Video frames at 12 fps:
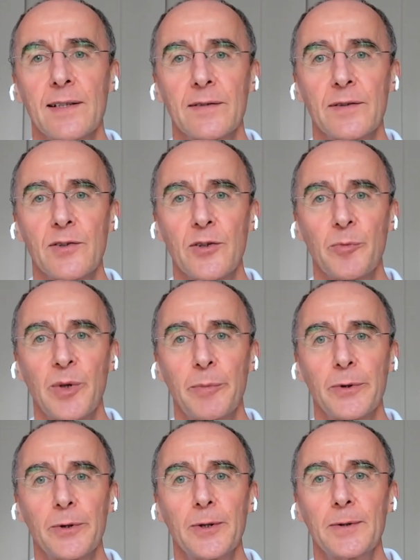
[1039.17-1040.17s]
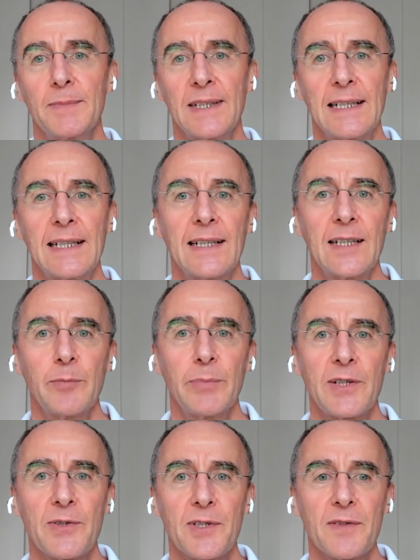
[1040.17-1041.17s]
So if you show people
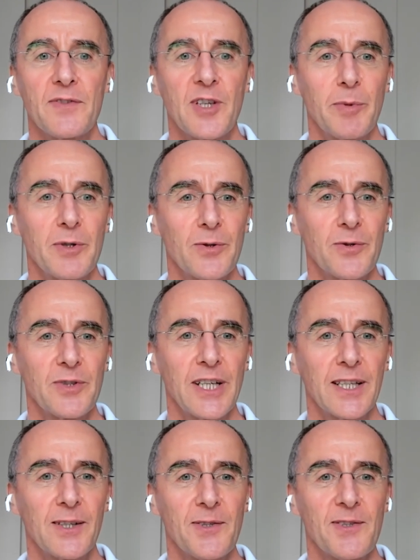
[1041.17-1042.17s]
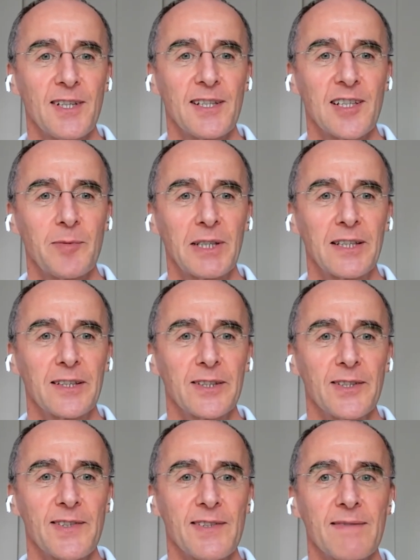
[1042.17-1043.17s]
pictures of saber-toothed tigers and
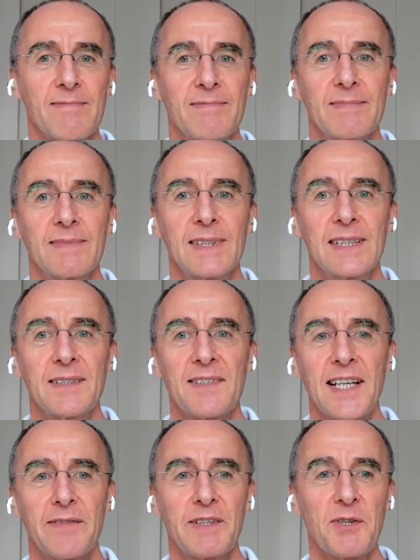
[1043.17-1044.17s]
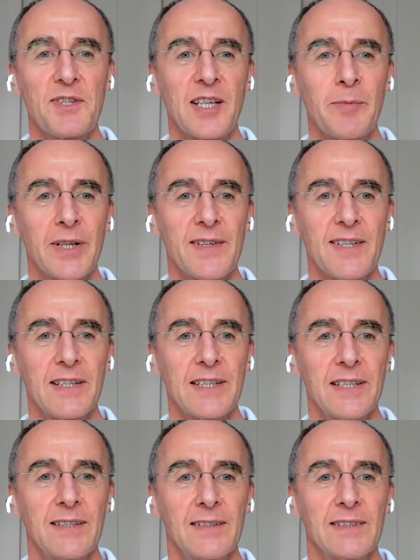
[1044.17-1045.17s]
amygdalas, you know, it's kind of interesting, but it's a
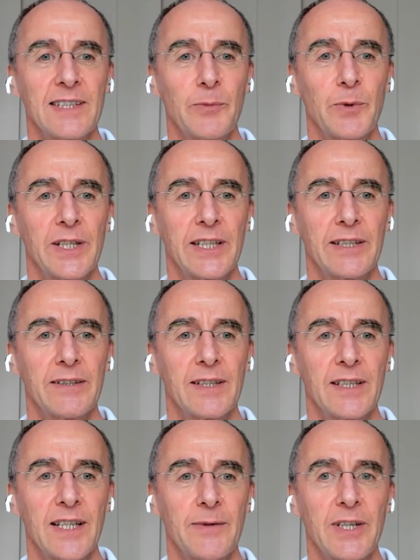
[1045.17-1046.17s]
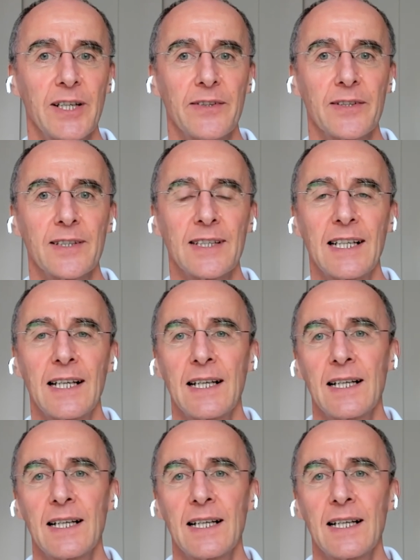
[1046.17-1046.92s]
little in one ear and out the other.